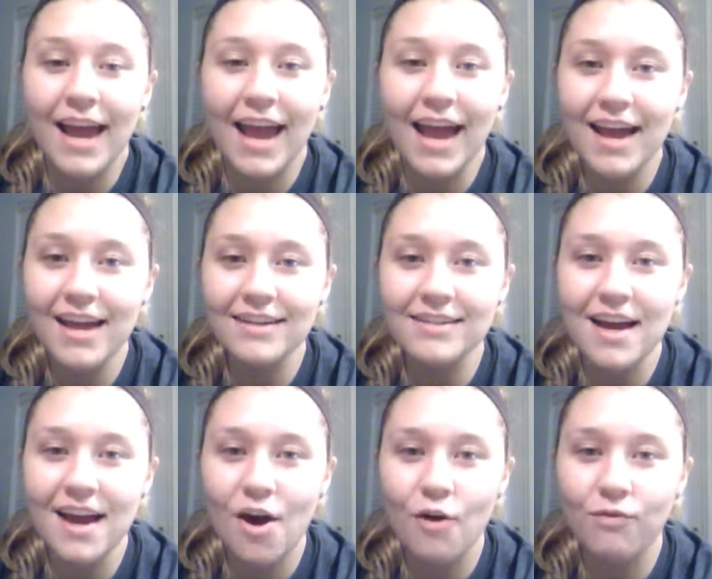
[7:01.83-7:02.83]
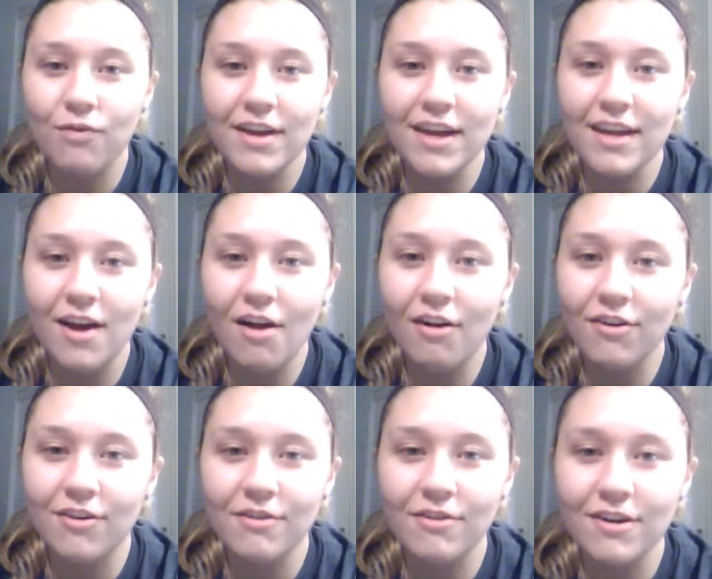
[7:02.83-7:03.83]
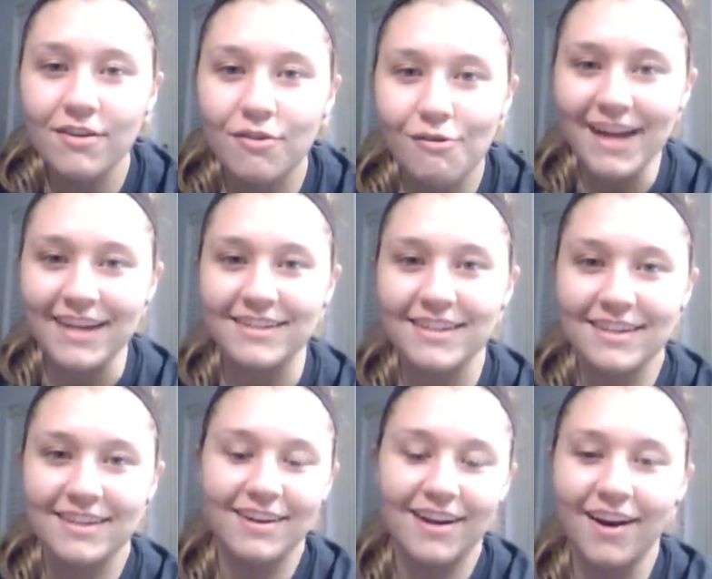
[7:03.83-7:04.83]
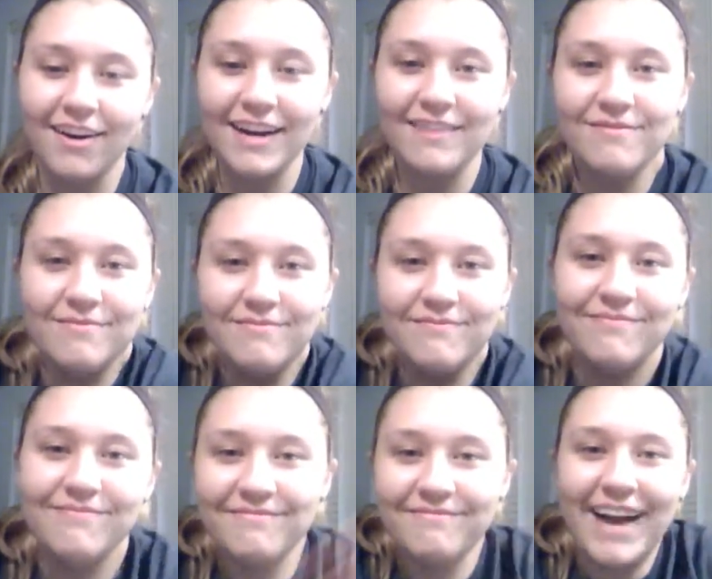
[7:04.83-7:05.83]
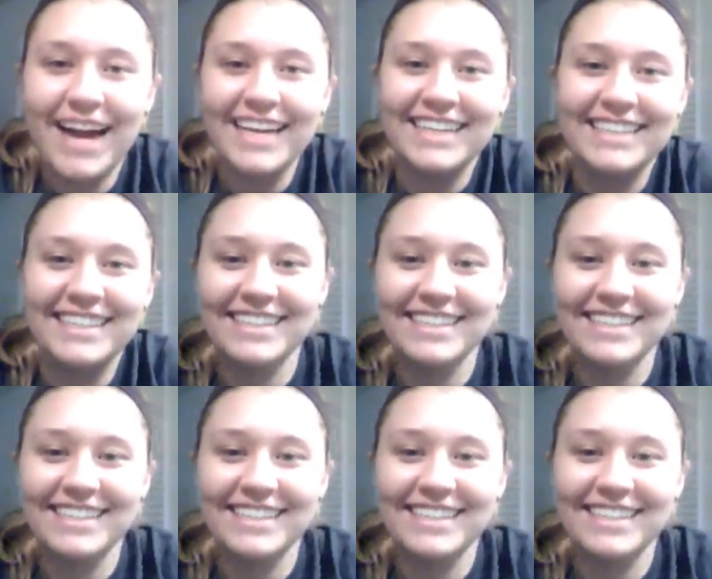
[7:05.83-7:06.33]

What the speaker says: and hopefully y'all are doing great. All right, bye.